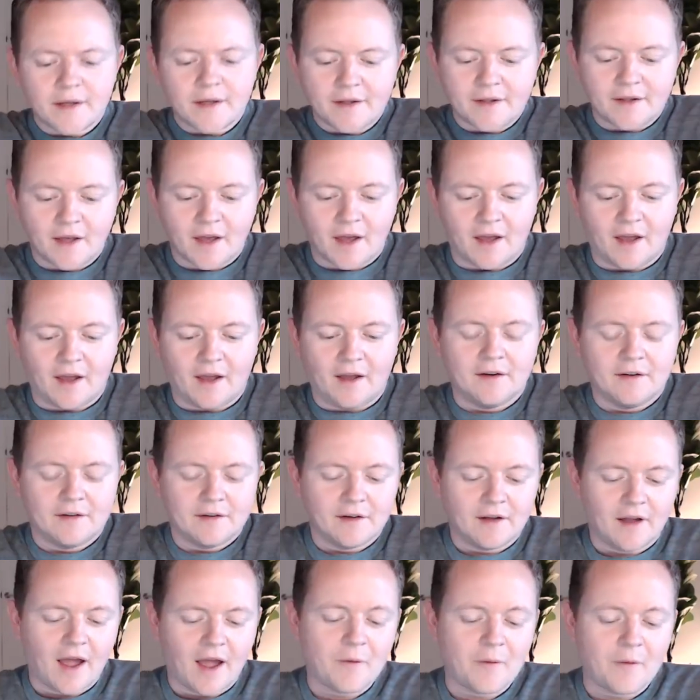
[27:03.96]
Yeah,
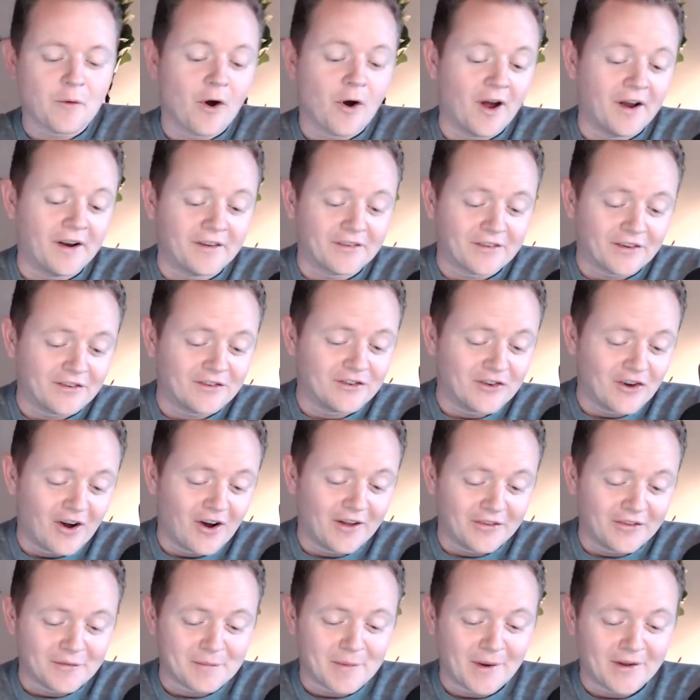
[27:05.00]
and Ryan is a
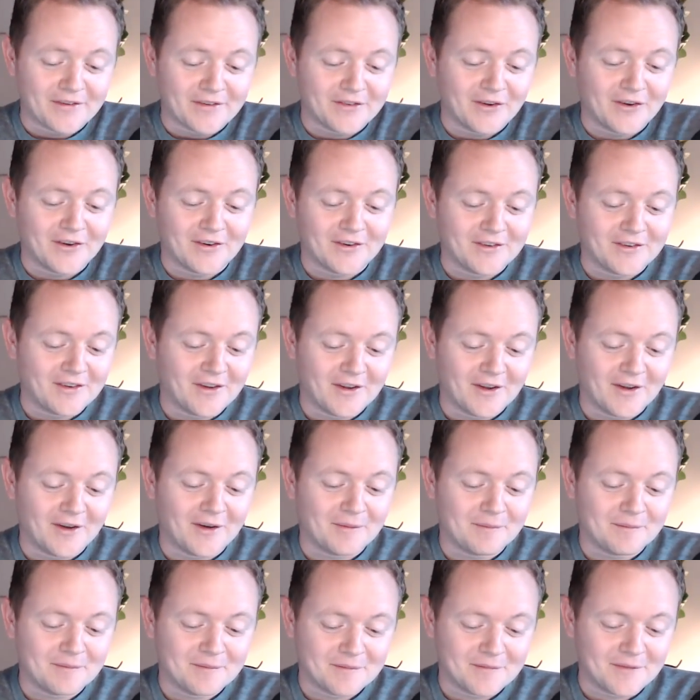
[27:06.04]
giant space nerd.
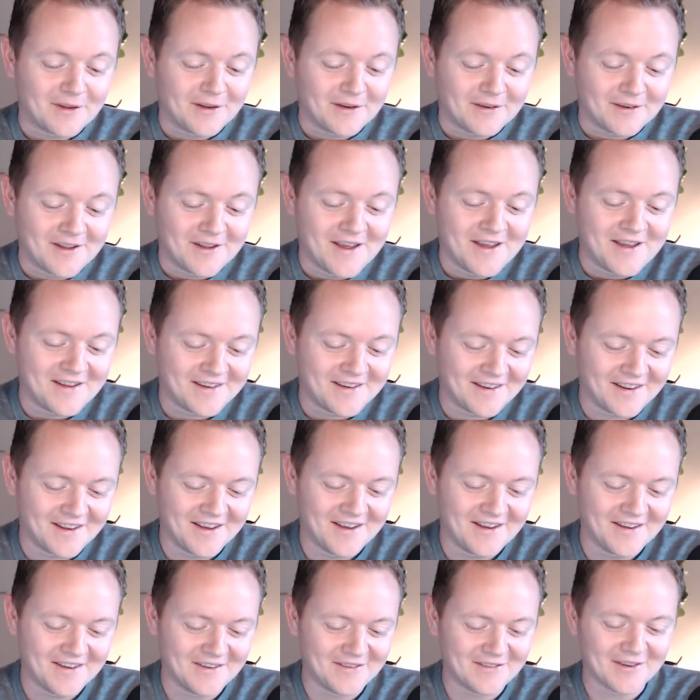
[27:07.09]
But
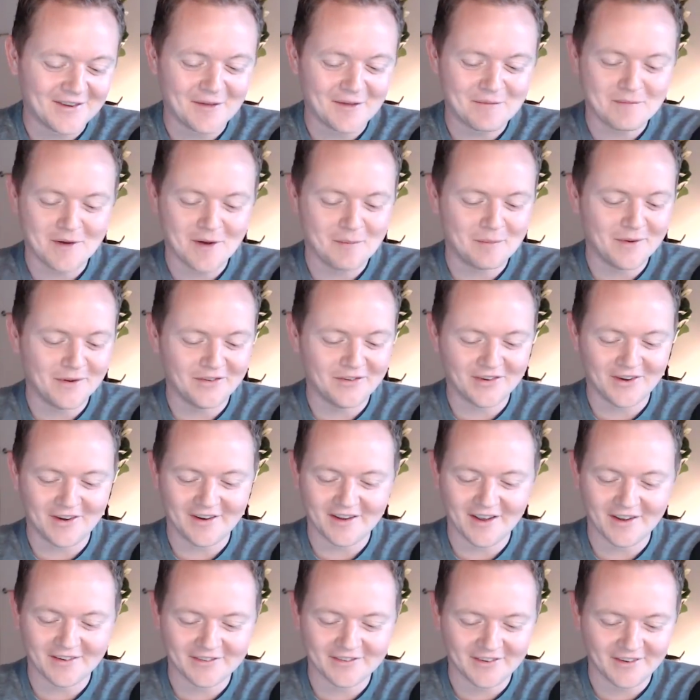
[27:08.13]
he sent me a picture
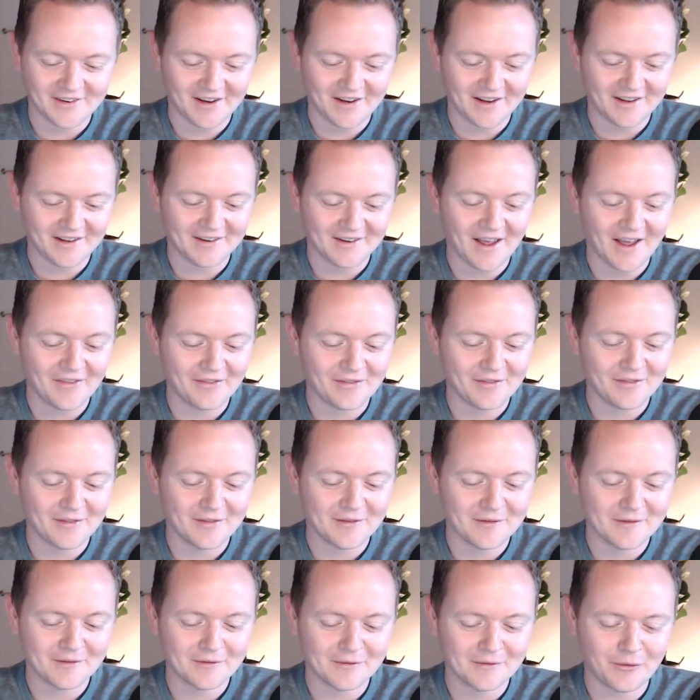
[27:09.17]
yesterday
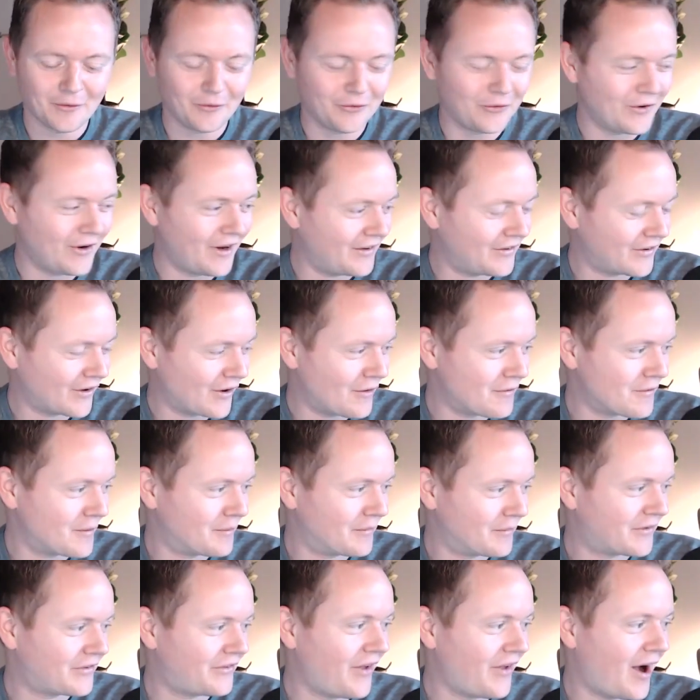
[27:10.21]
2 days ago from
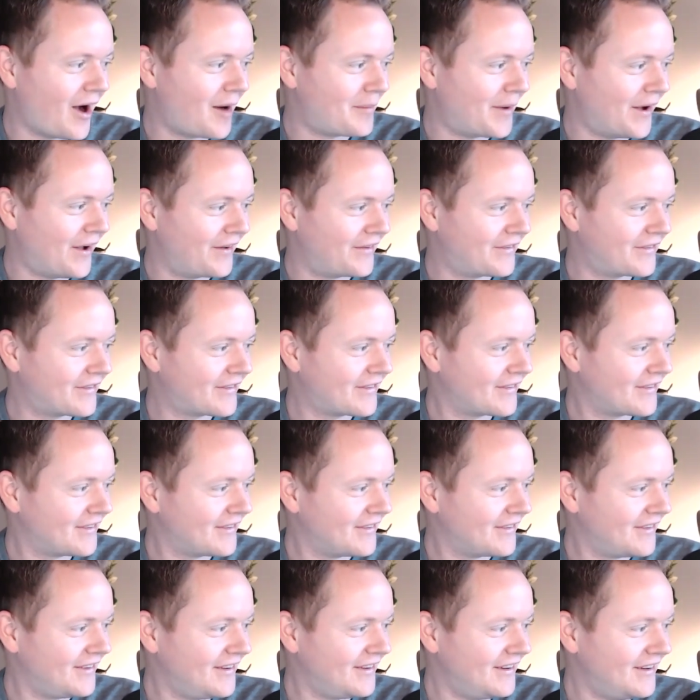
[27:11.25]
Starbase
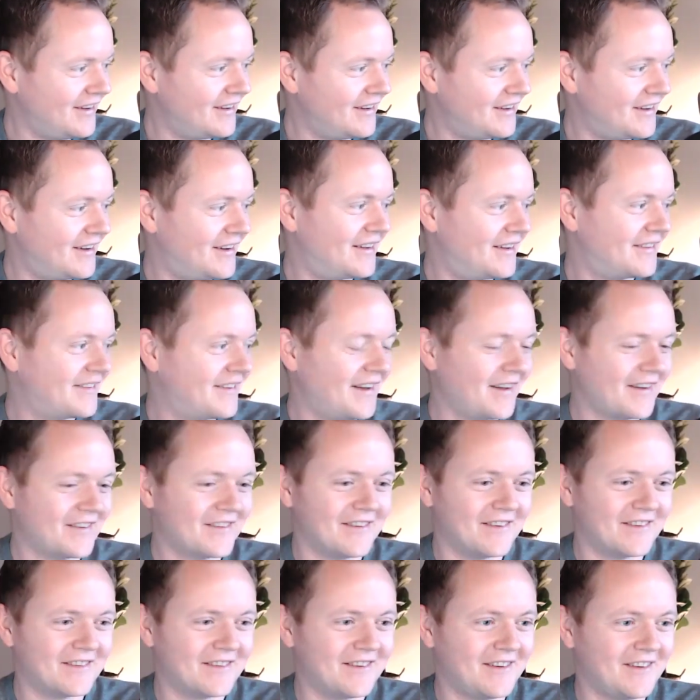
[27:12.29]
in
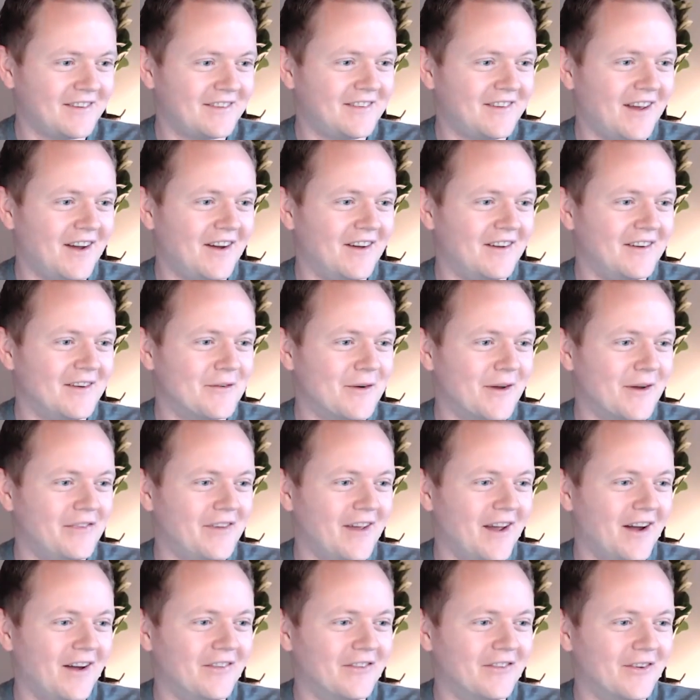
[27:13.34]
Texas. He went
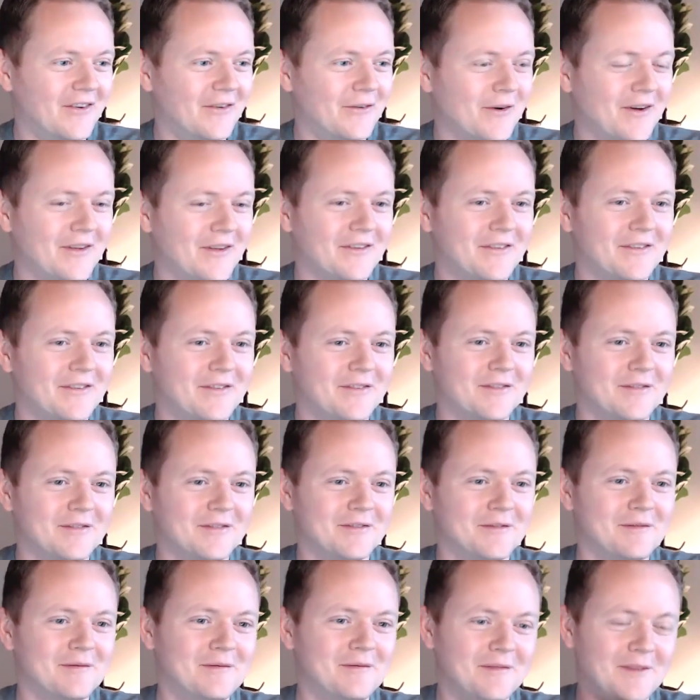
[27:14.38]
down to where
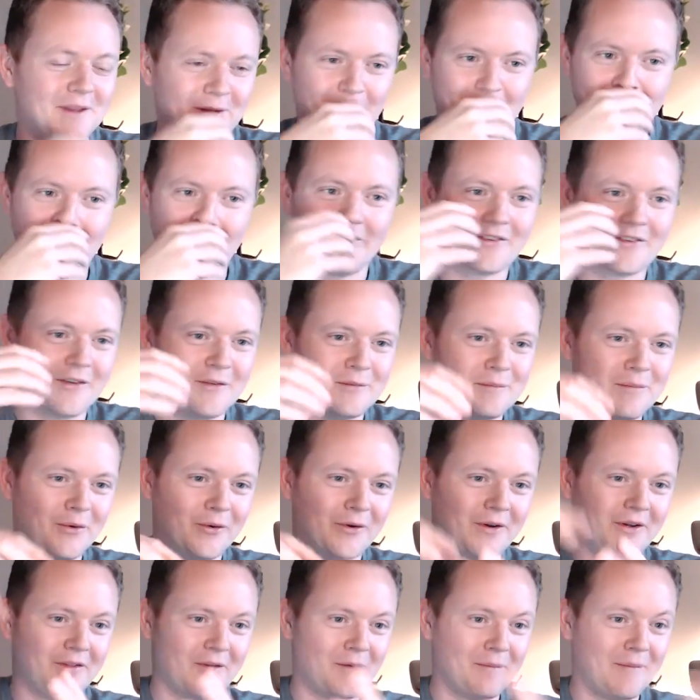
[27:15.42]
Elon Musk is
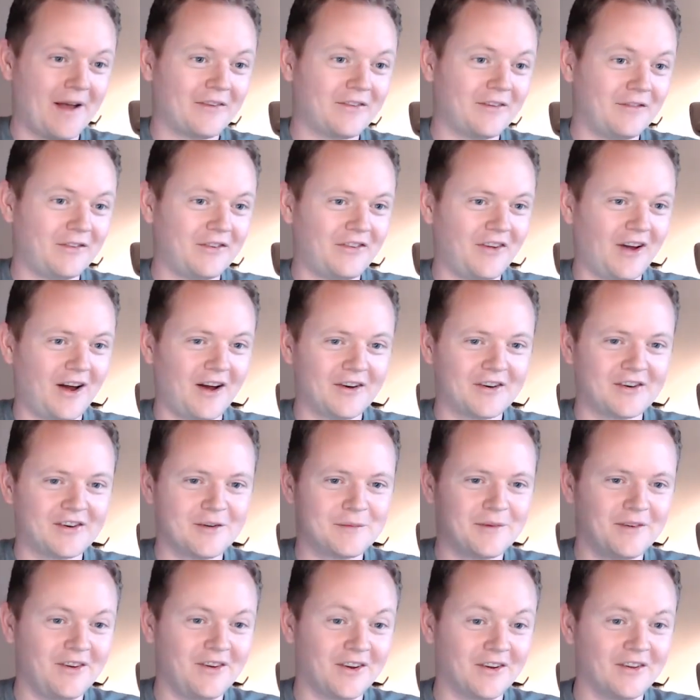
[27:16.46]
building the massive
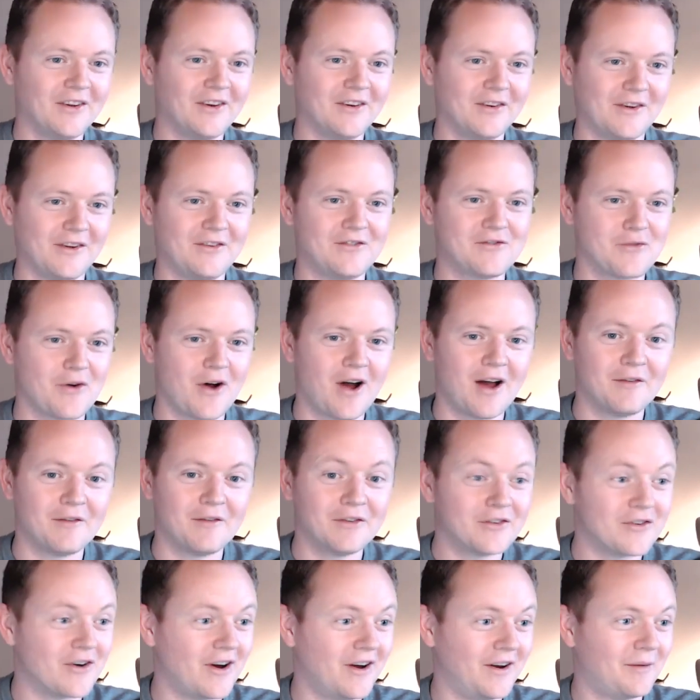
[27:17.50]
starships, and you can literally drive
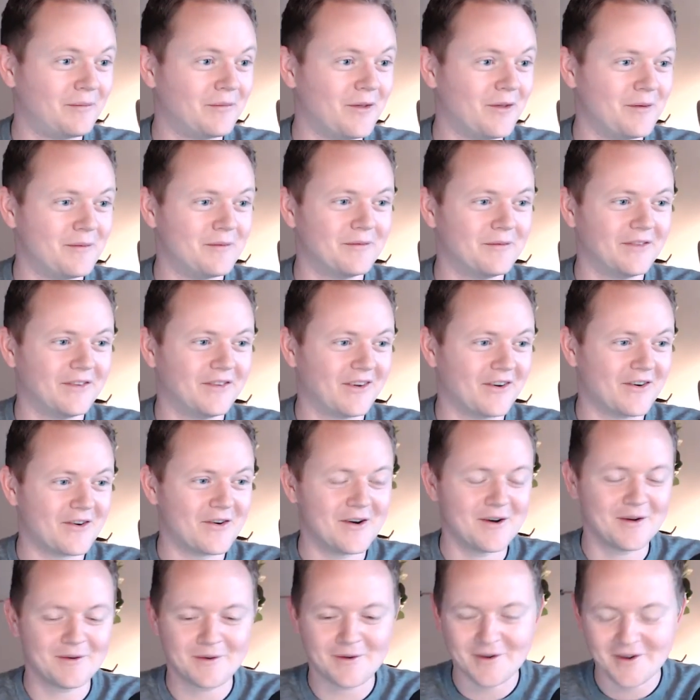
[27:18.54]
straight up to them. It's
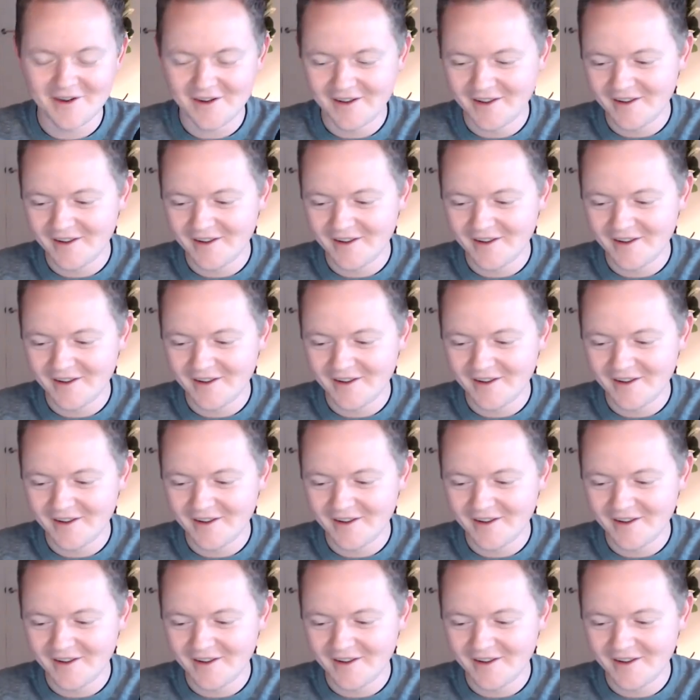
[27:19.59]
incredible.